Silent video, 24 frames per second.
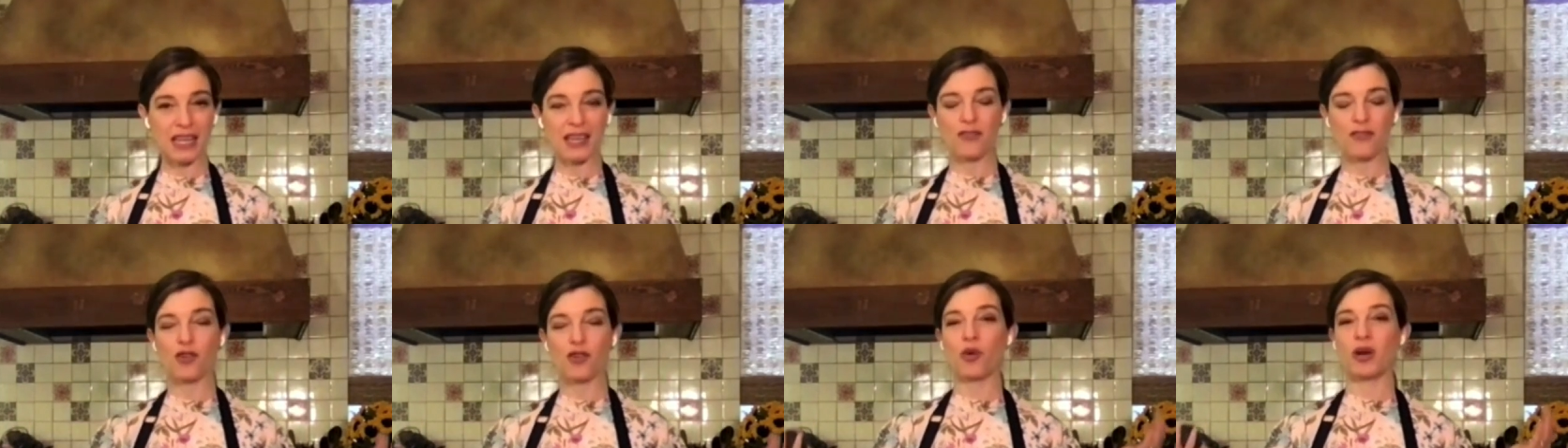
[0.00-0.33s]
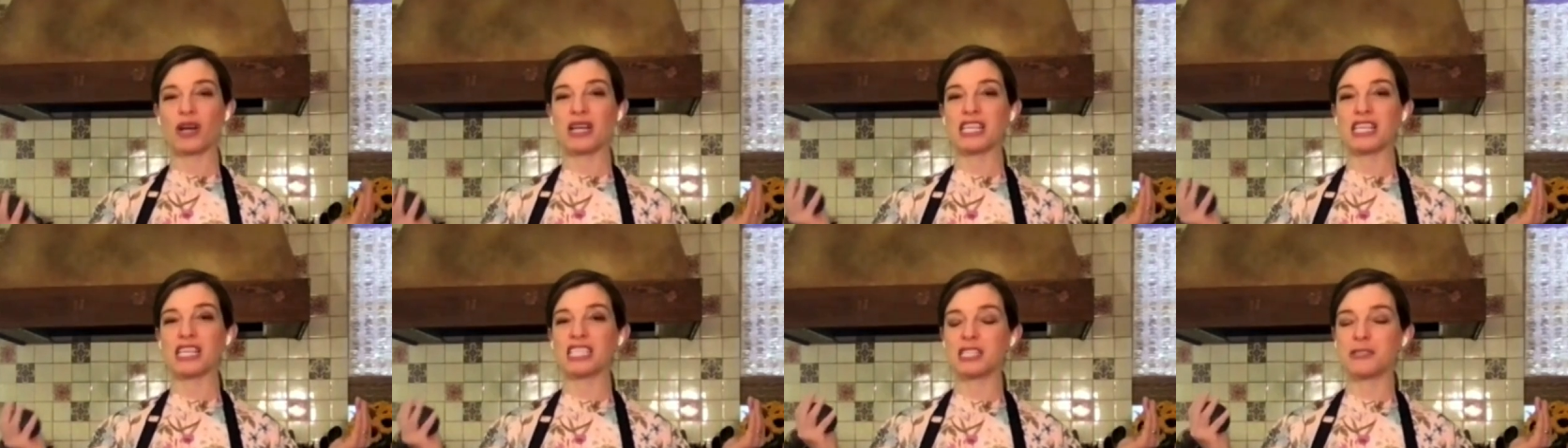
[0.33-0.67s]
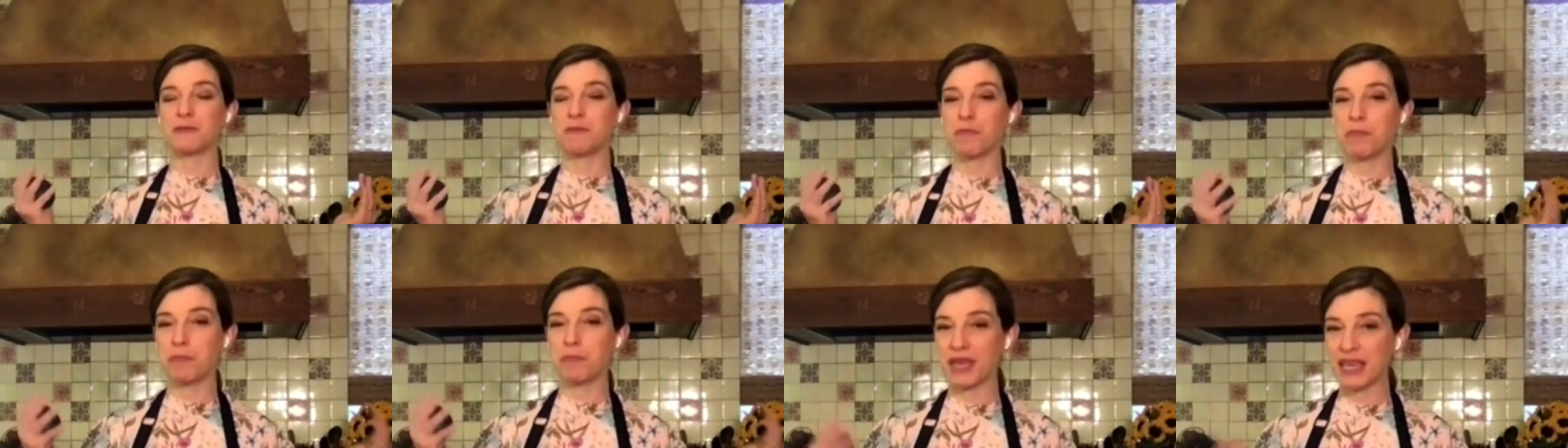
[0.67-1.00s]
If you want to
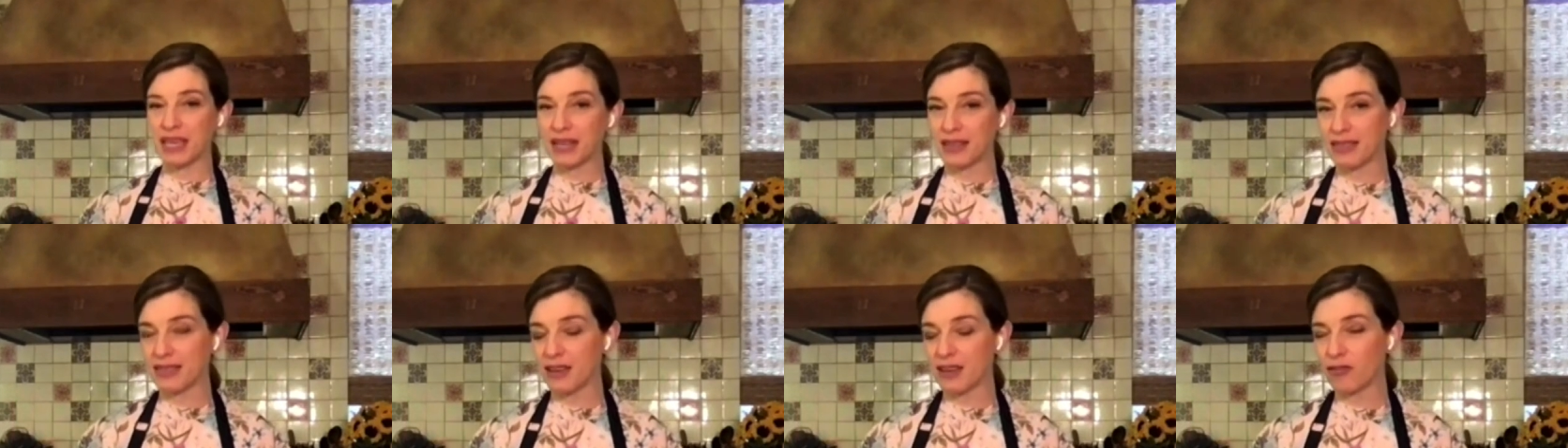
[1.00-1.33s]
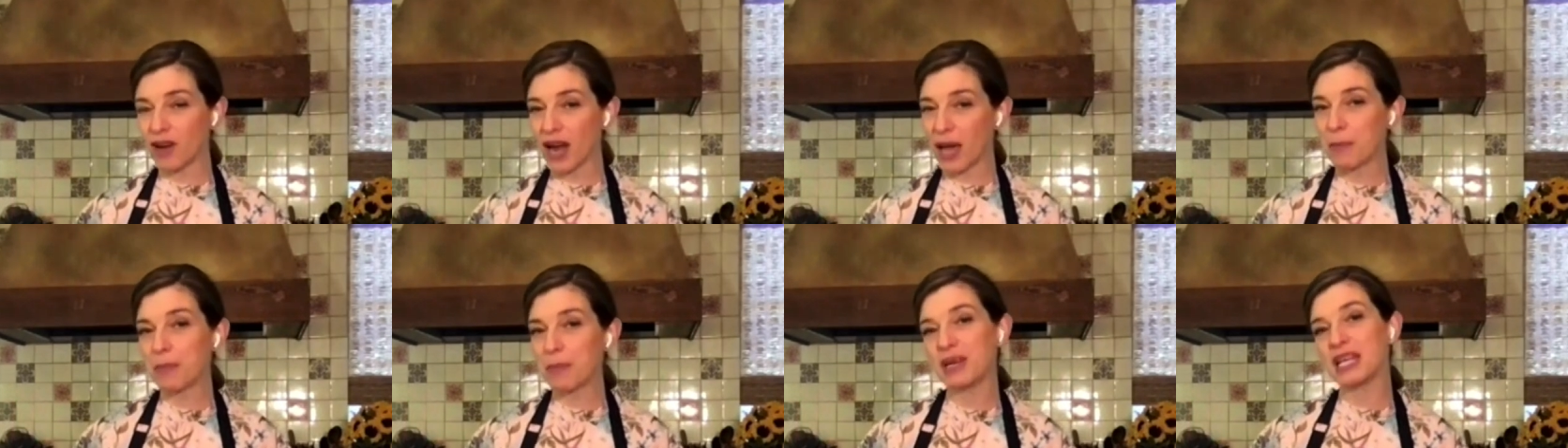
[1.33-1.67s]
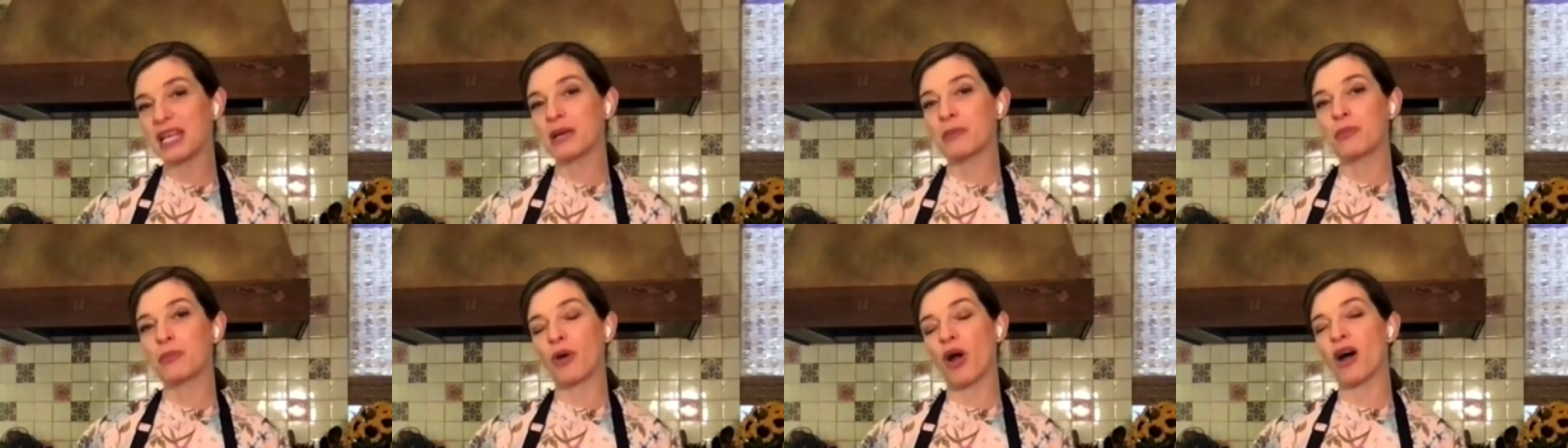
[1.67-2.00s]
speed the
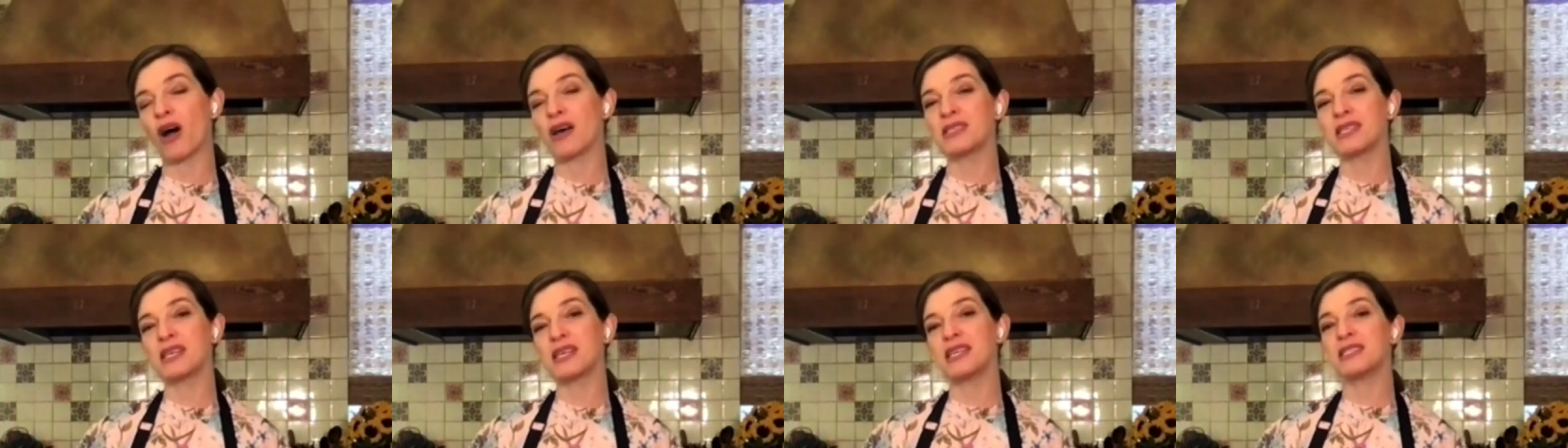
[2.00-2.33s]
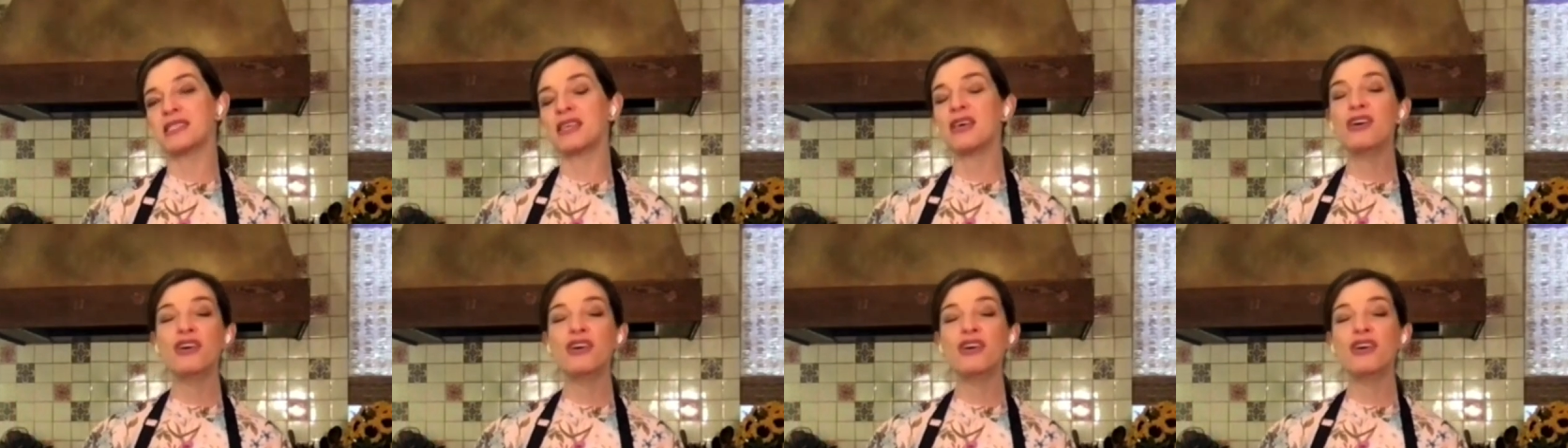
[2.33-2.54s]
ripening process,